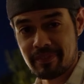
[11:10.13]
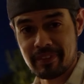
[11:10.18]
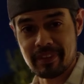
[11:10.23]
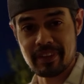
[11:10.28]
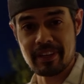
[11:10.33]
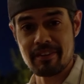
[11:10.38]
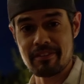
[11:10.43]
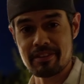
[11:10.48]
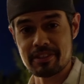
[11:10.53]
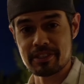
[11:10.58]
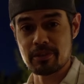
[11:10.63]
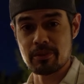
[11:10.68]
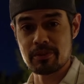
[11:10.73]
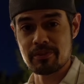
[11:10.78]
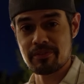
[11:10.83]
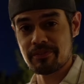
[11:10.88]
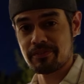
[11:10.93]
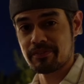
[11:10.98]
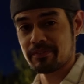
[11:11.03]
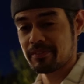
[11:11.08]
an ever so
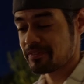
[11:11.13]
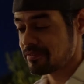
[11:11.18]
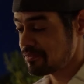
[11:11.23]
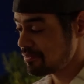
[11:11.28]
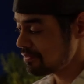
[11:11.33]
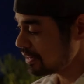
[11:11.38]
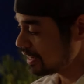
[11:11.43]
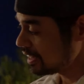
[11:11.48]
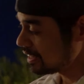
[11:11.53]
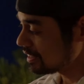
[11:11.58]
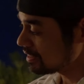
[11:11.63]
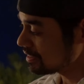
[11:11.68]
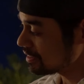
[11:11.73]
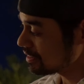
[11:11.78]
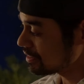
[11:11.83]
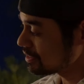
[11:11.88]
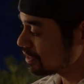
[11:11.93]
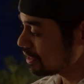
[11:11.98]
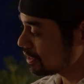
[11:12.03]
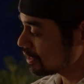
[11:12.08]
faint
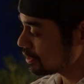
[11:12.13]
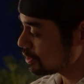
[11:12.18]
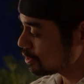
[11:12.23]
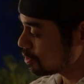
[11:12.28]
dark